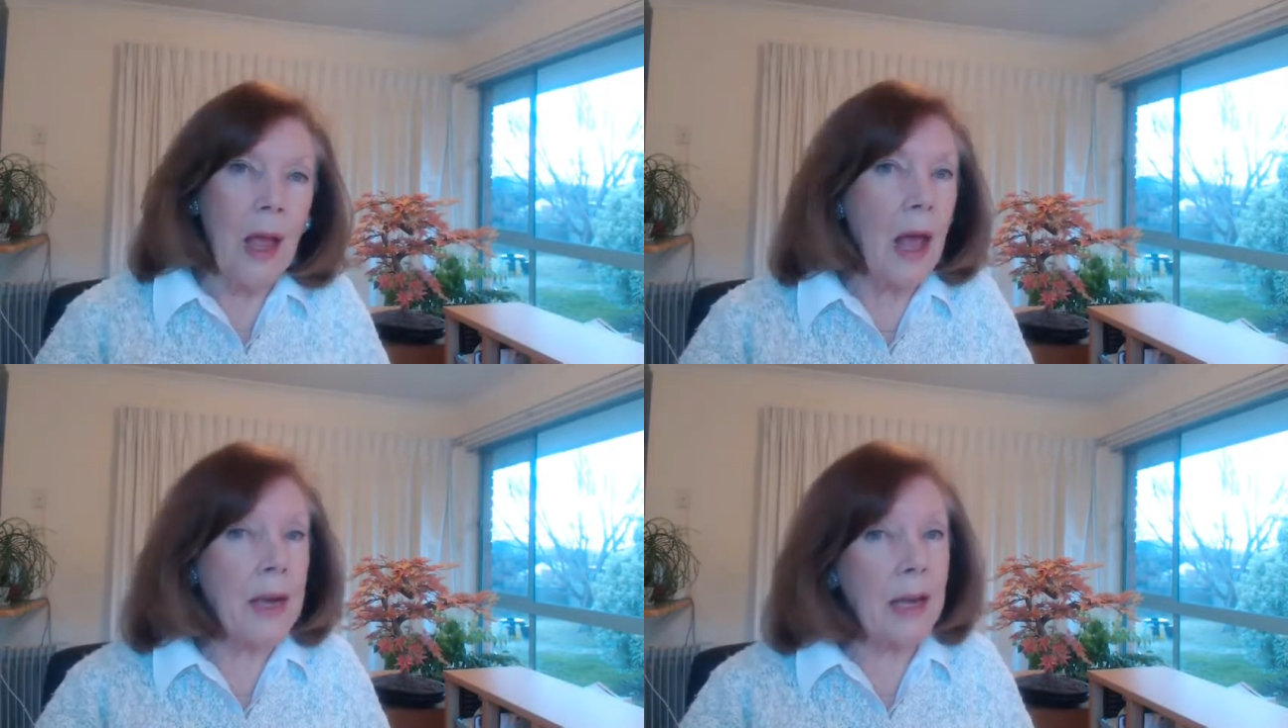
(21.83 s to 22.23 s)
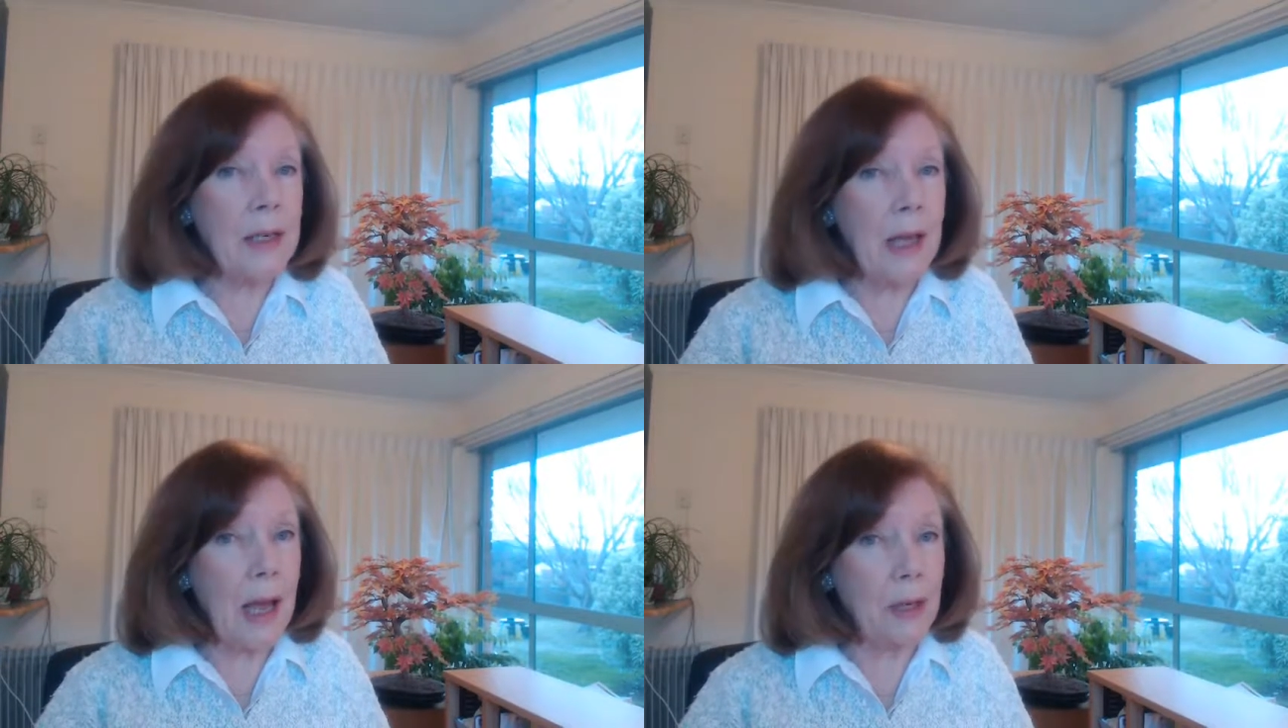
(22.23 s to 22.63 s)
and
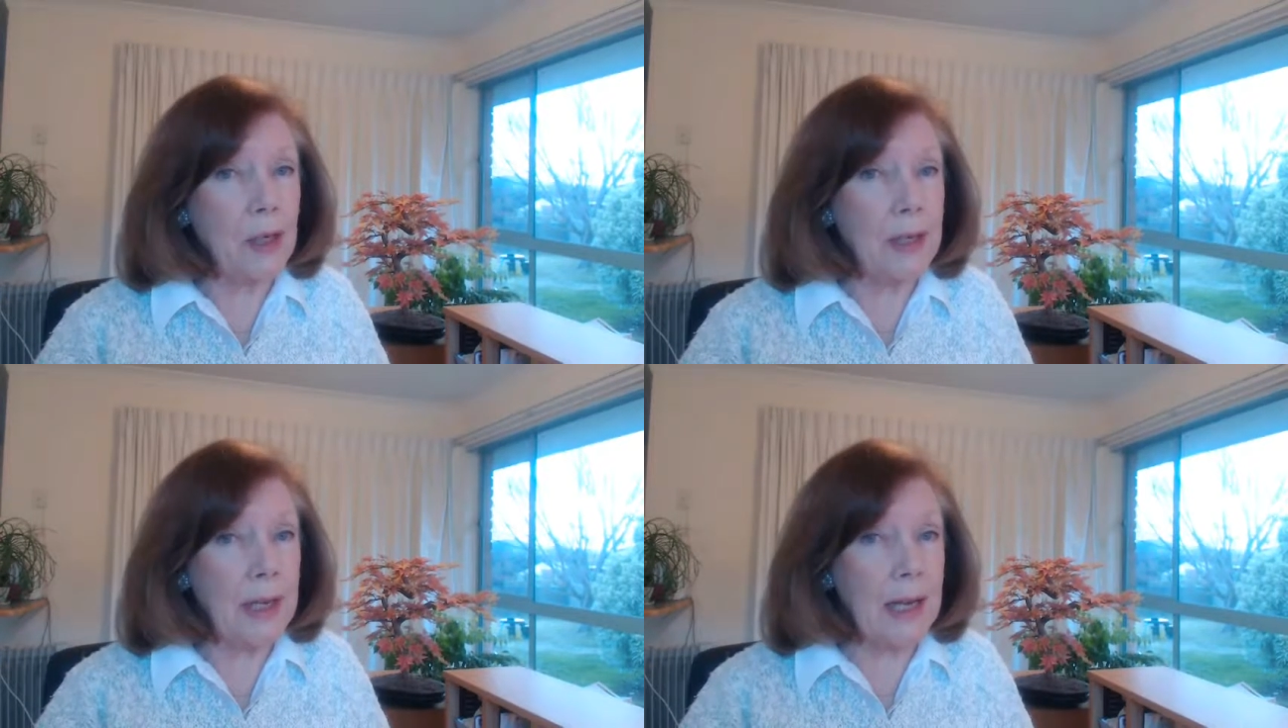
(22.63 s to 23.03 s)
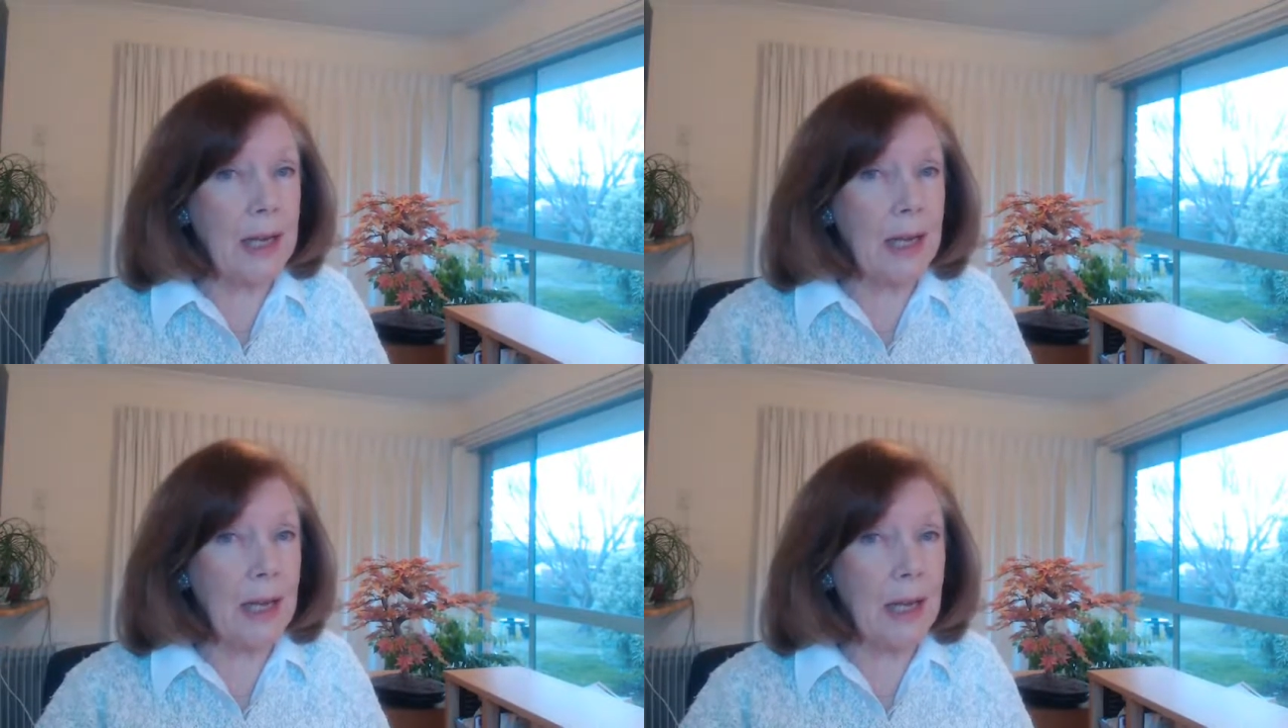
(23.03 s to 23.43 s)

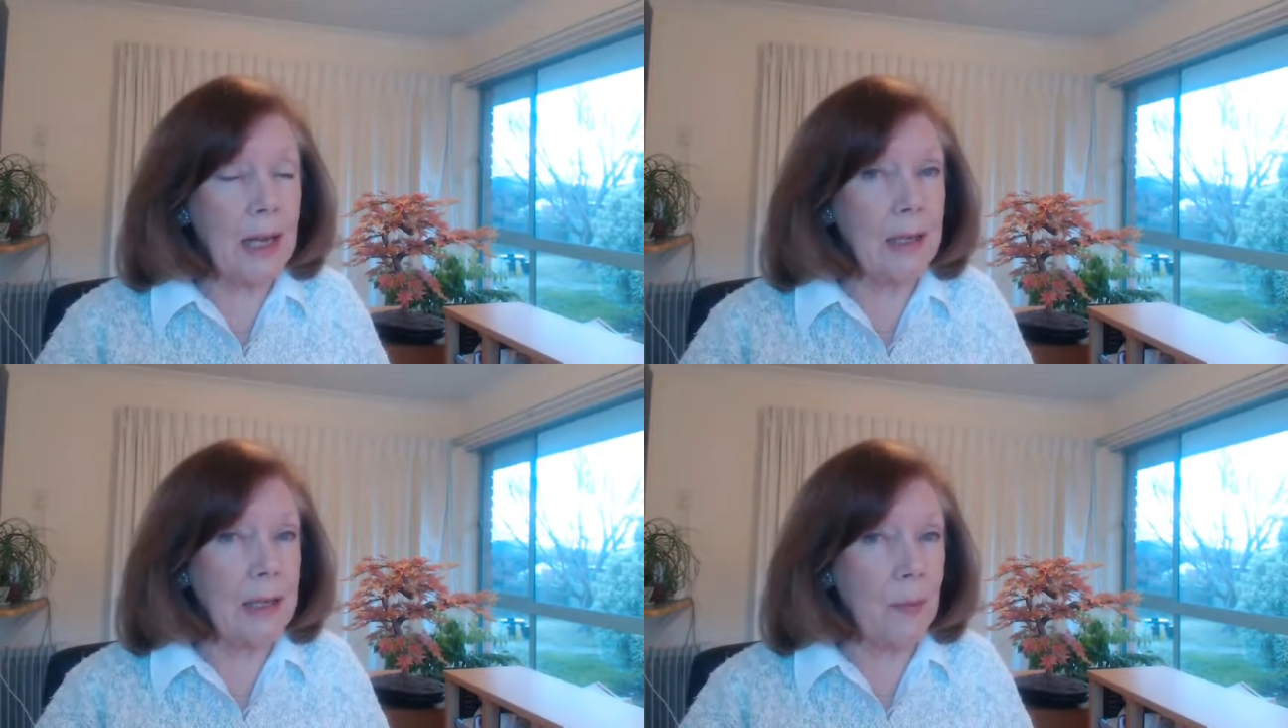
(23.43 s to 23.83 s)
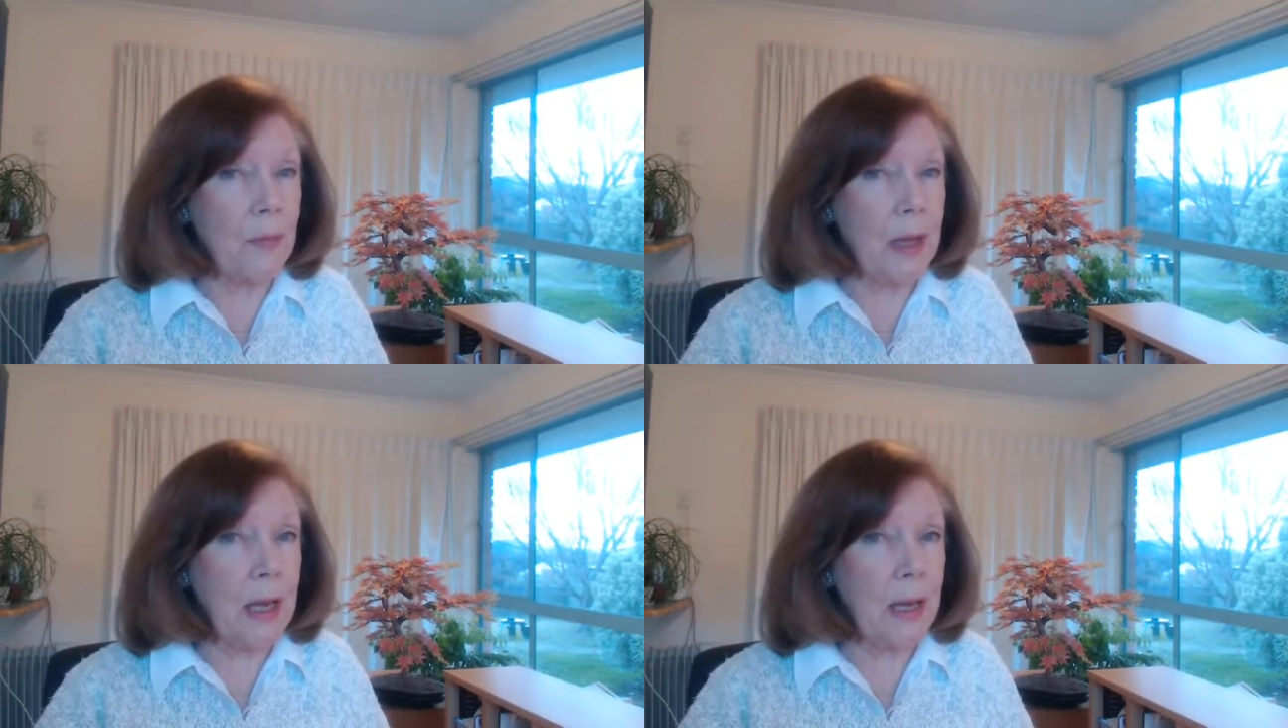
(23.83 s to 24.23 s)
ADHD is
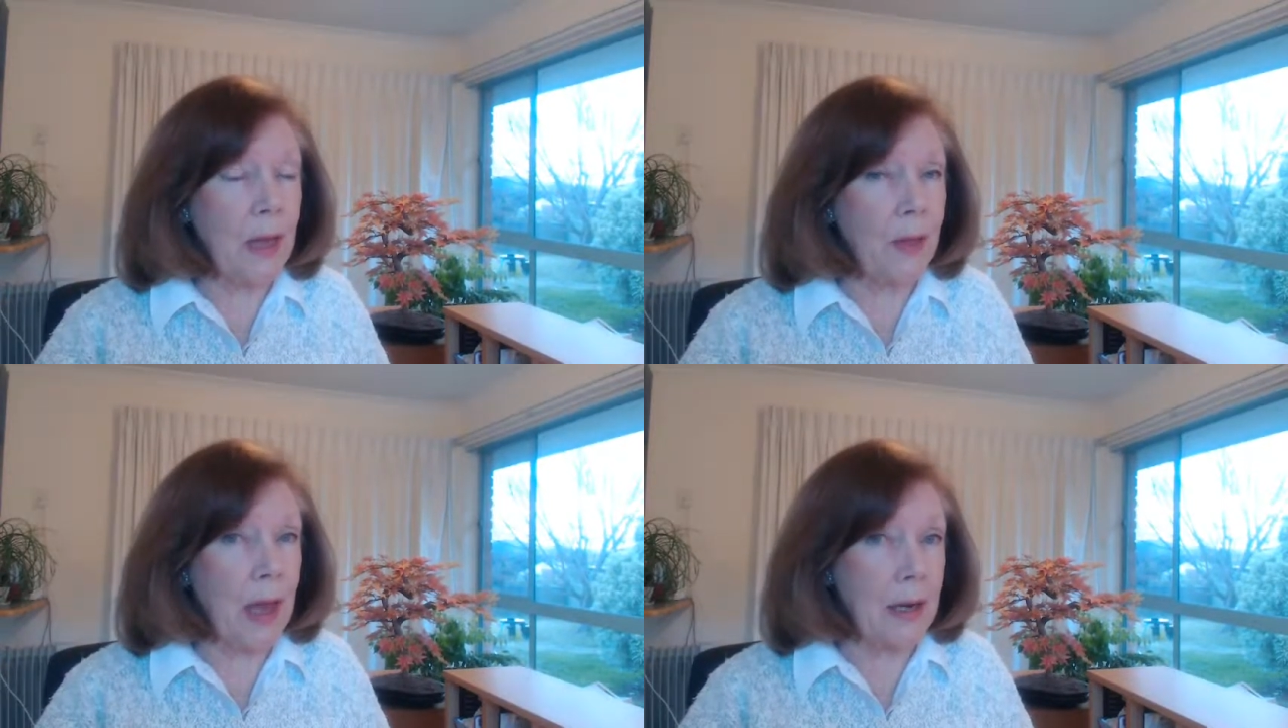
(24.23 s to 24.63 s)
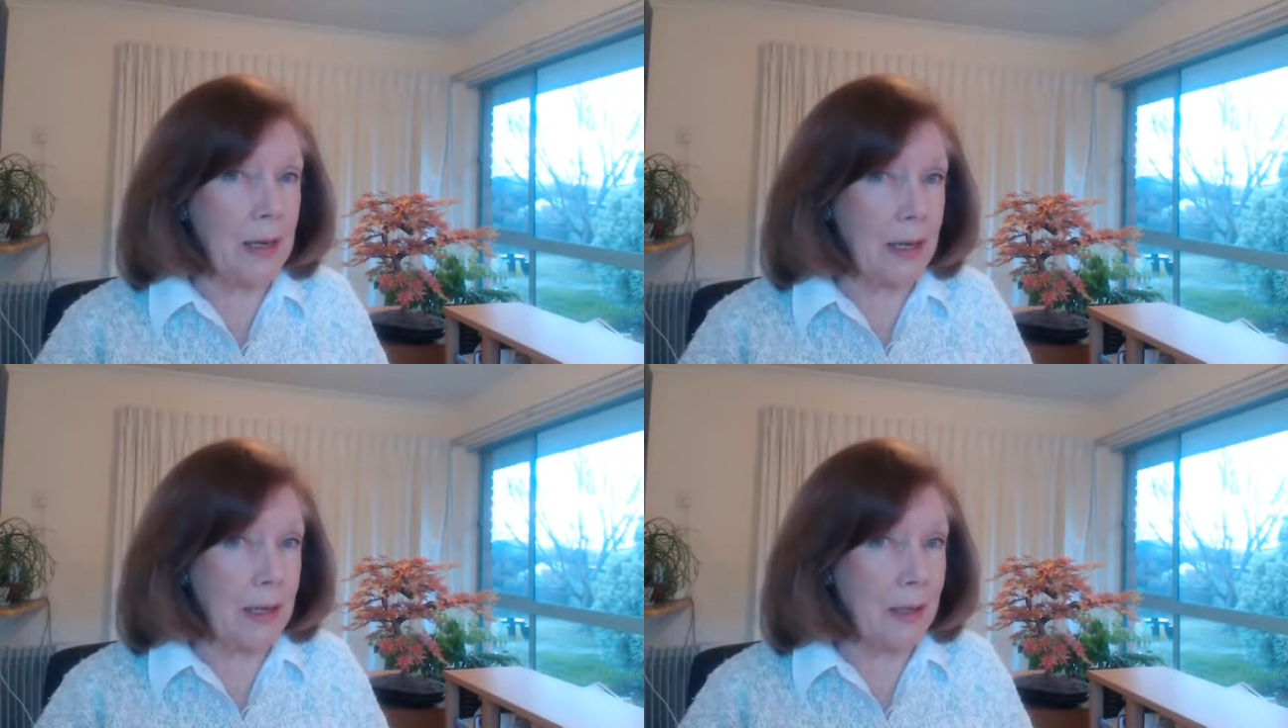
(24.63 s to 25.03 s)
something that
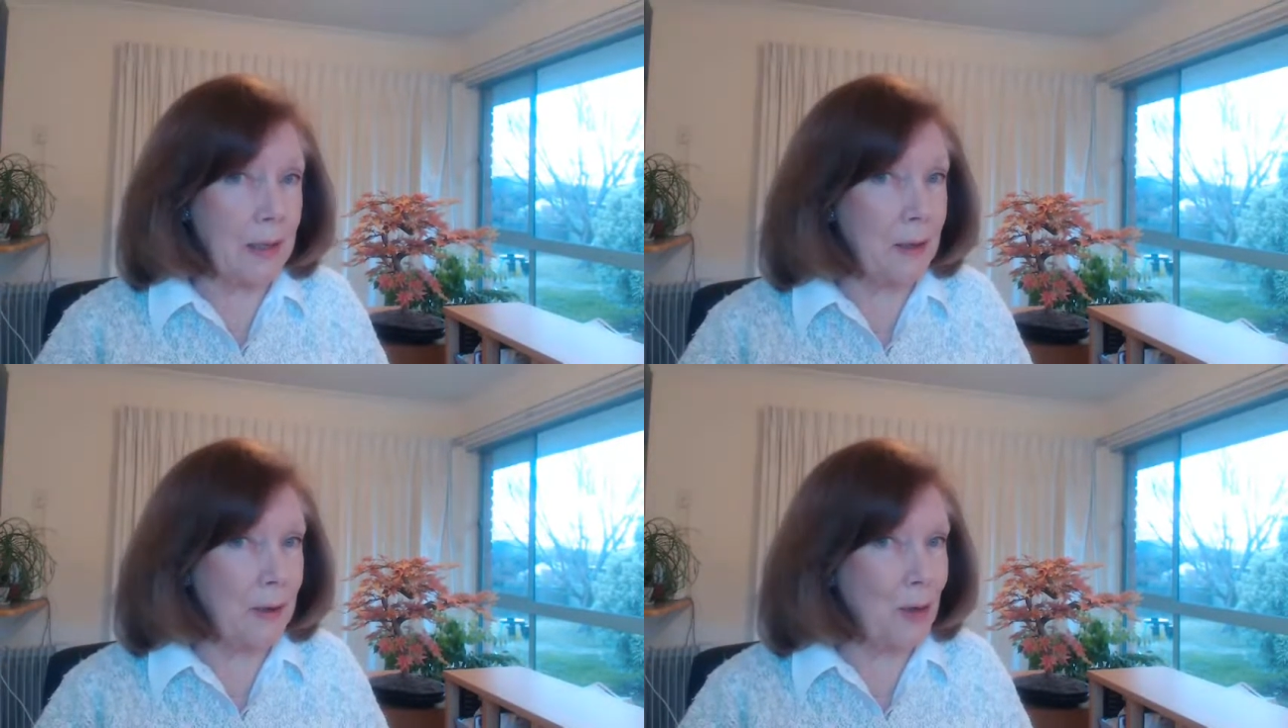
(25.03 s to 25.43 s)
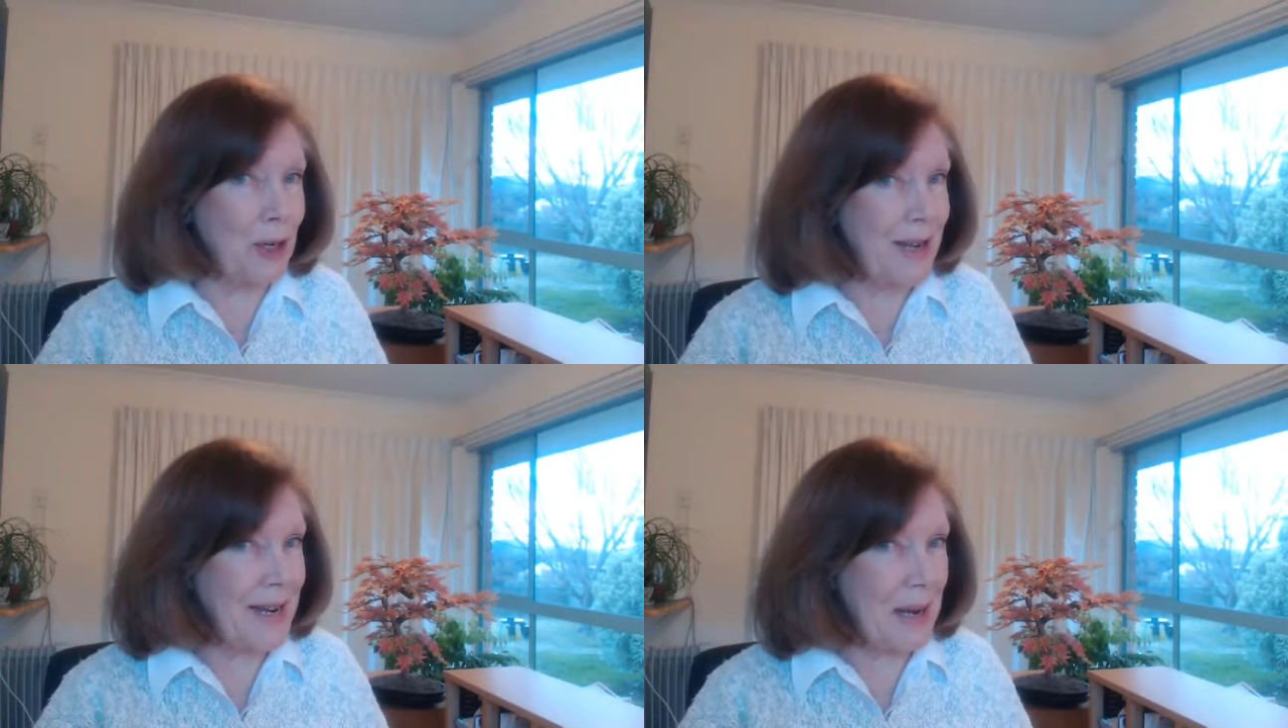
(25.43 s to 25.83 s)
is
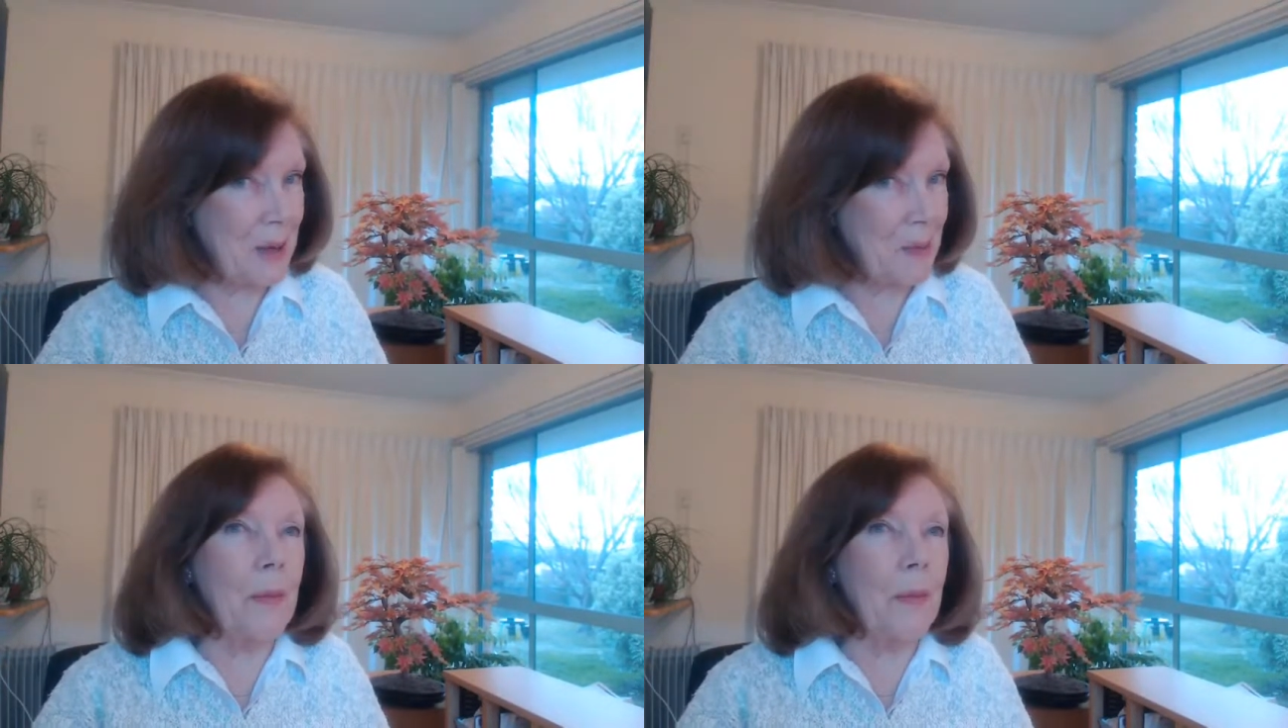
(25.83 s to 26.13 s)
genetic.